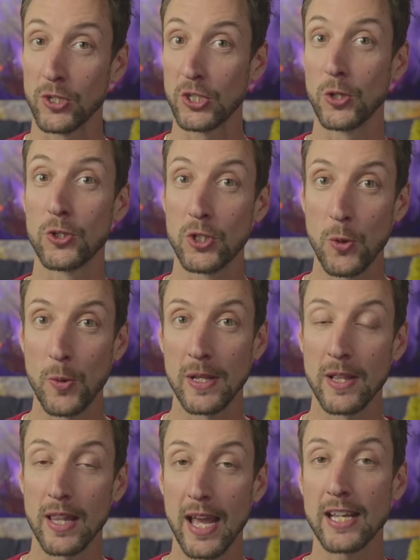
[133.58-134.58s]
chewing
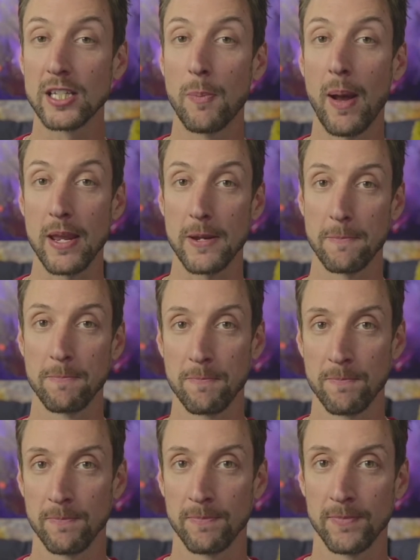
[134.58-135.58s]
the last bite.
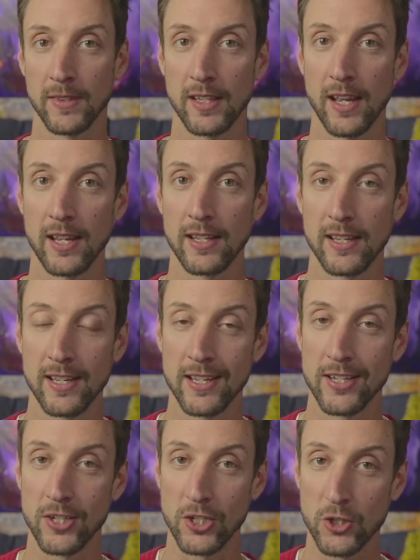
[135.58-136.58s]
Okay, it
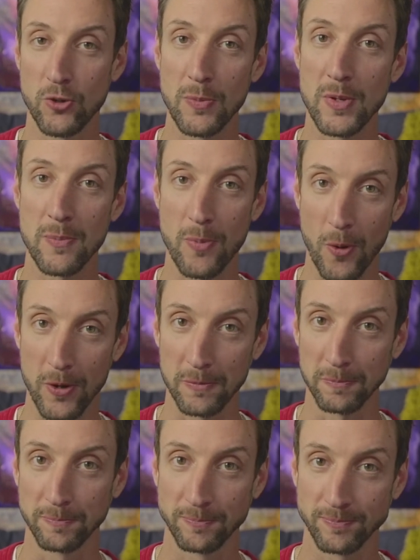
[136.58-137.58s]
is extremely
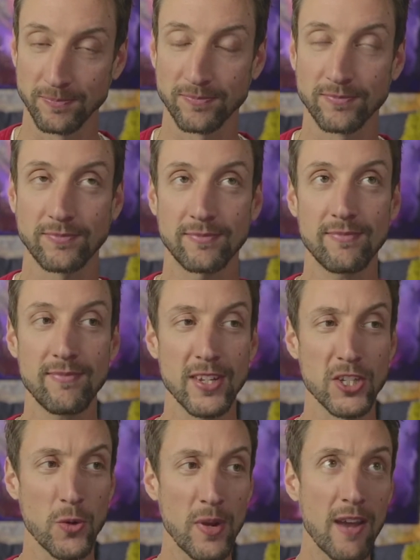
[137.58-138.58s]
important.
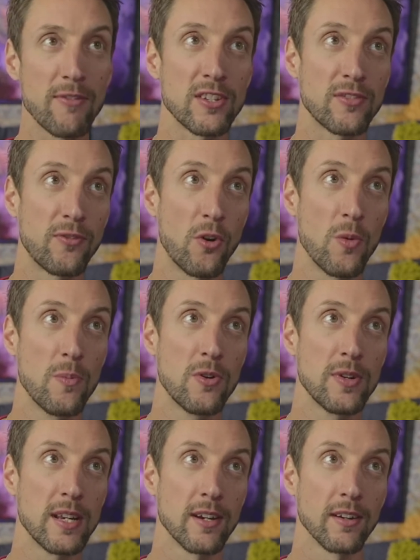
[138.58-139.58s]
So we have this full
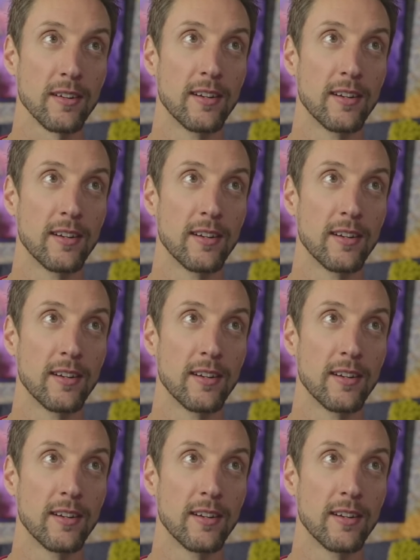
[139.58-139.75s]
moon here